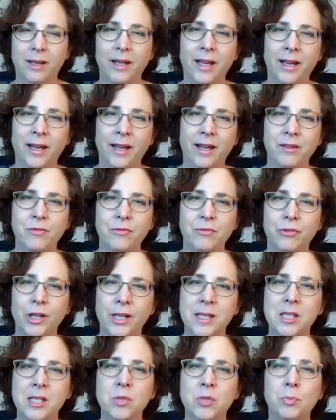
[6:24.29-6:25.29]
And
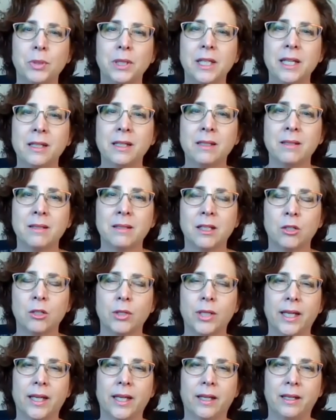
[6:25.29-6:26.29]
friends, please go
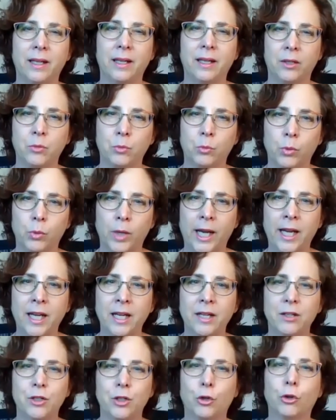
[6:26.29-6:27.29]
ahead and
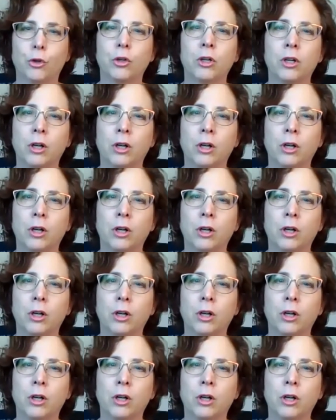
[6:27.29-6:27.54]
rate your